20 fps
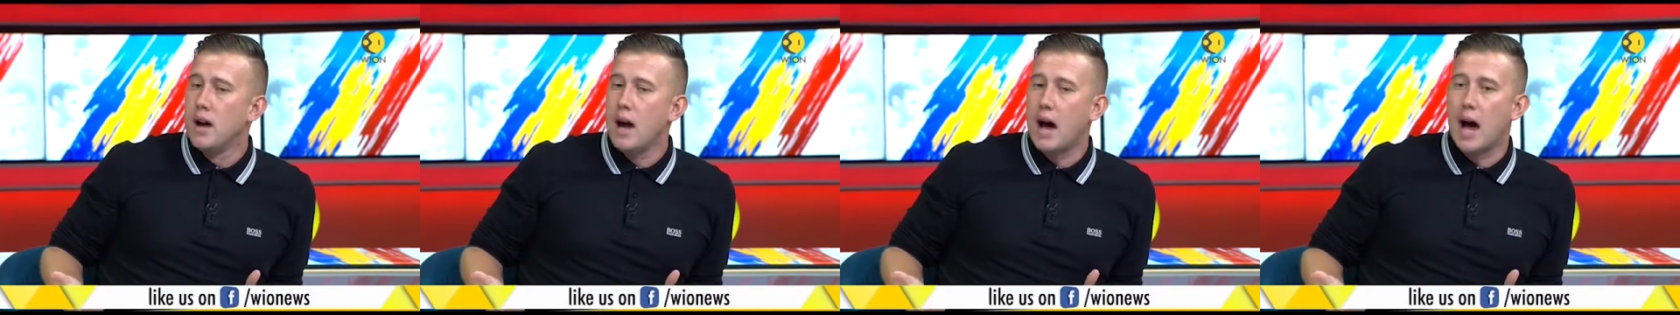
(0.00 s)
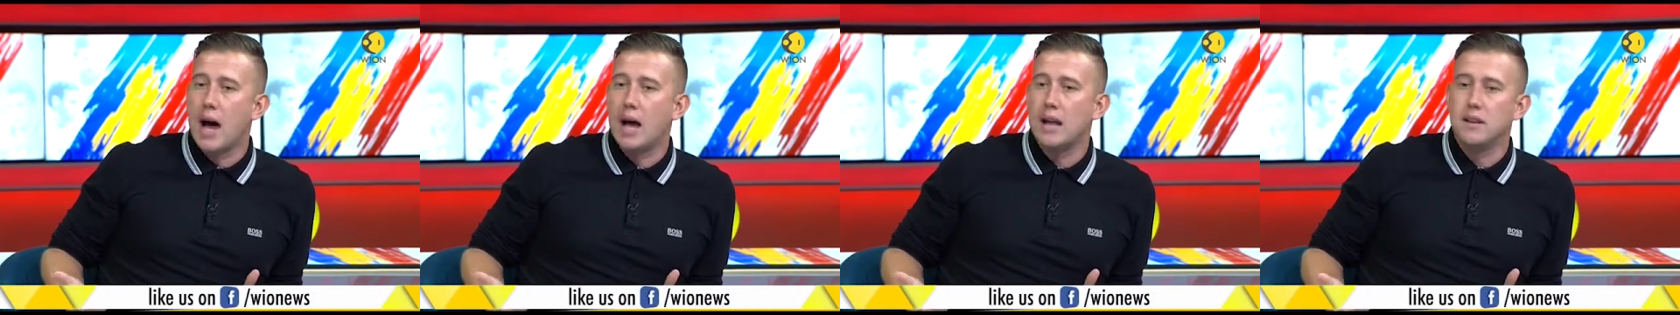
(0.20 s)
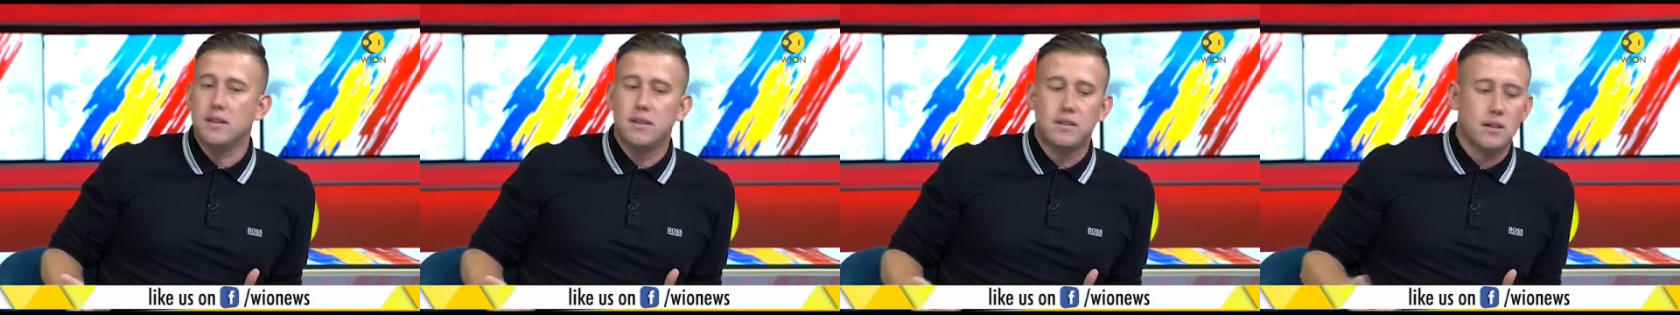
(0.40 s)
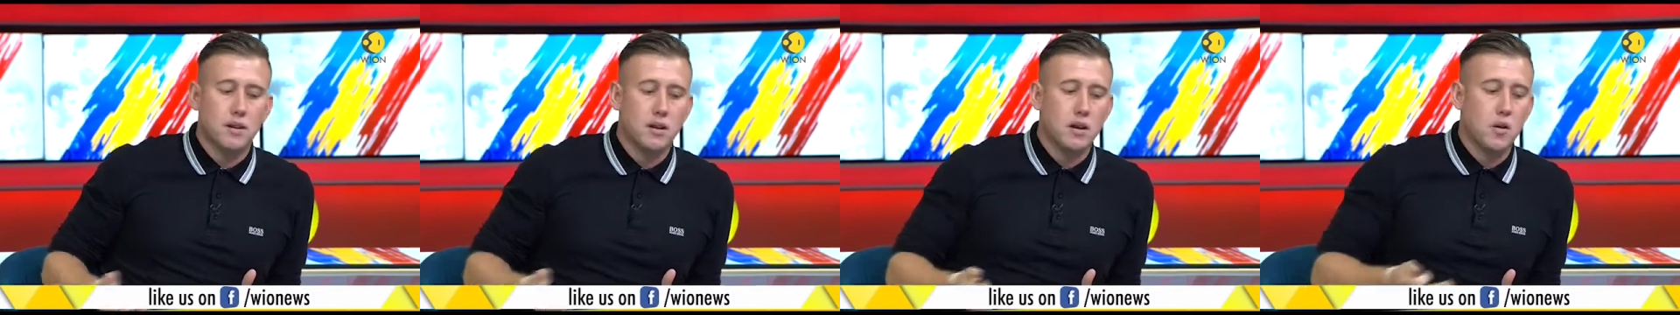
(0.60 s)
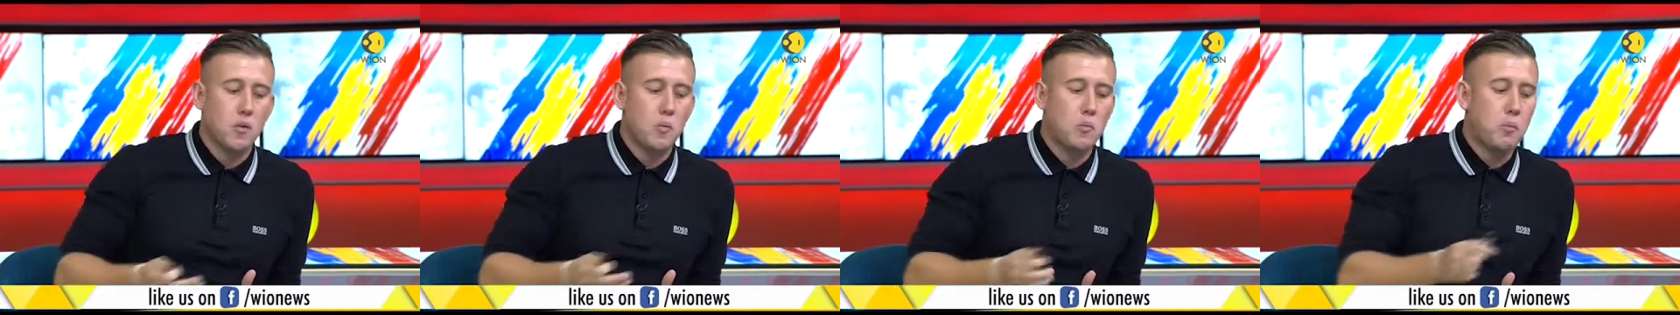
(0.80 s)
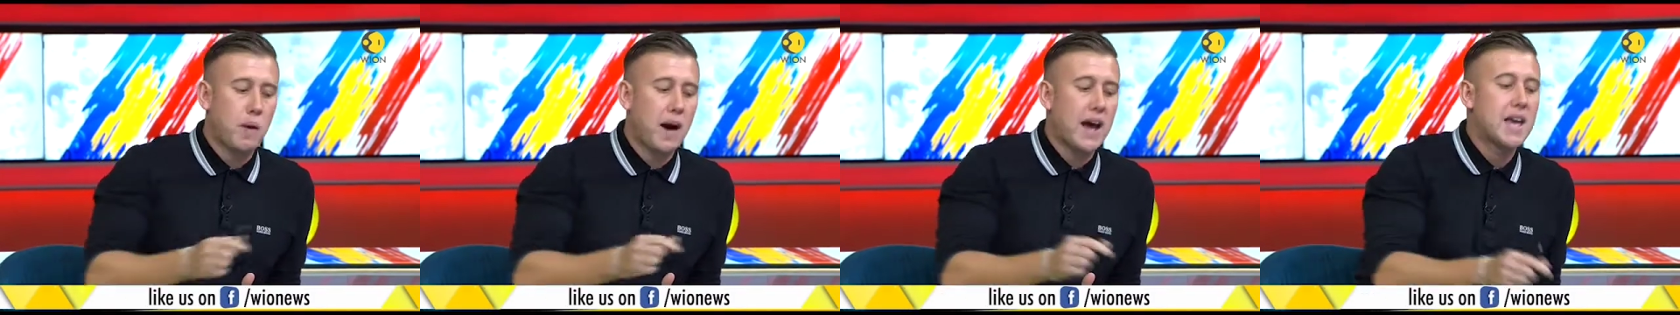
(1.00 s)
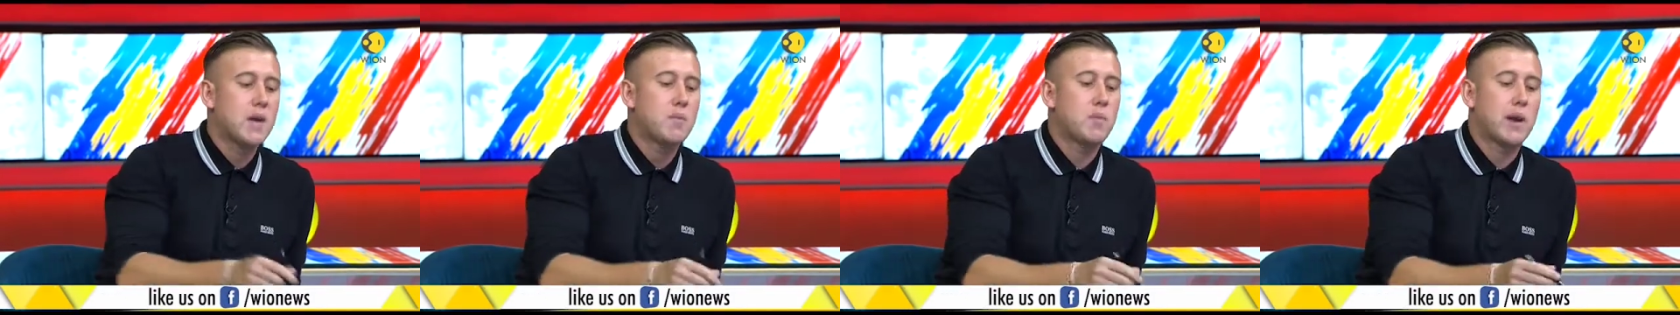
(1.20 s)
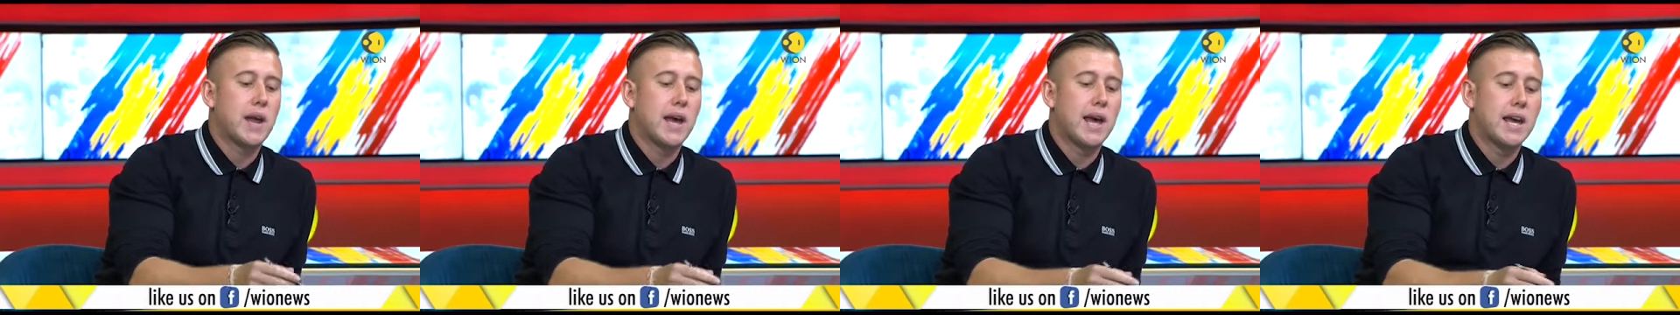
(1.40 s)
And by
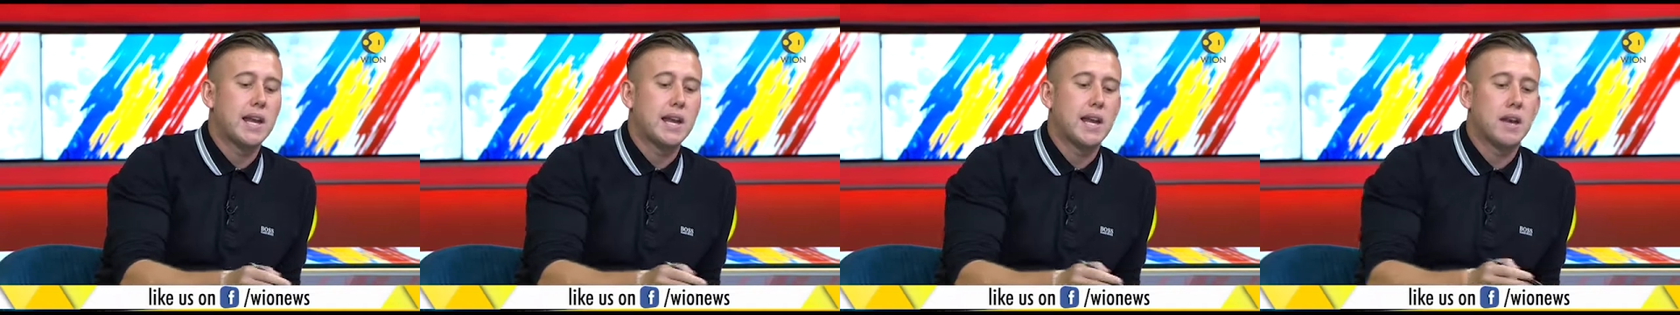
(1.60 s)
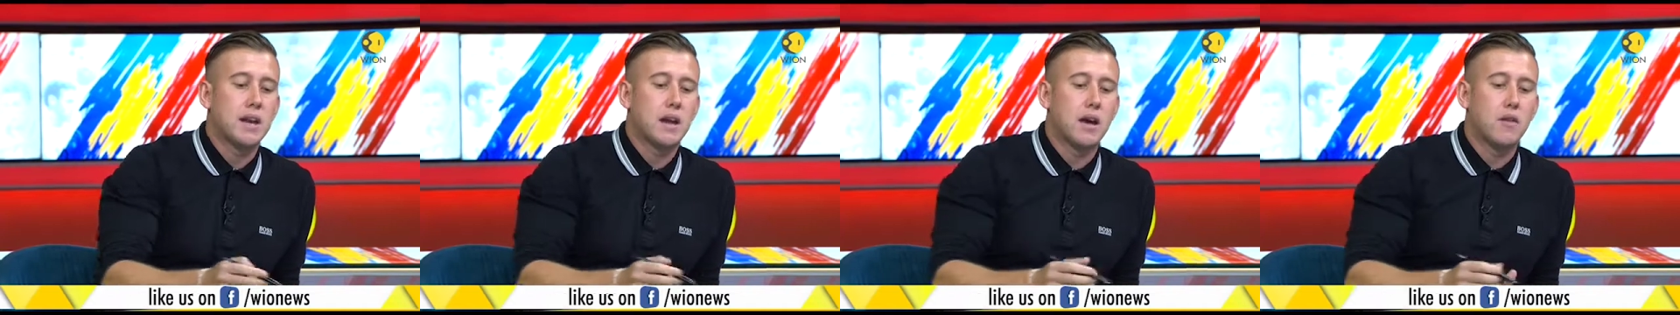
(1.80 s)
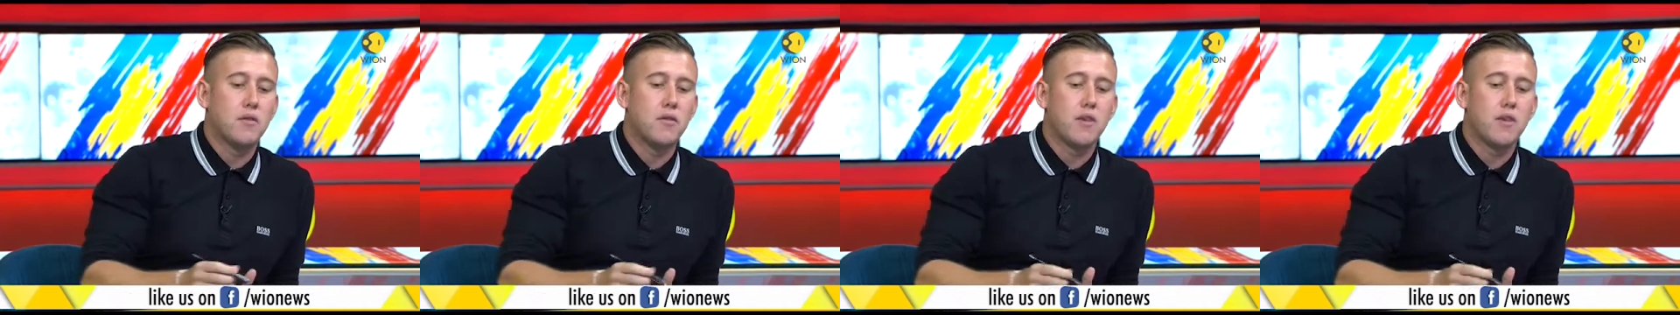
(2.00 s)
playing in a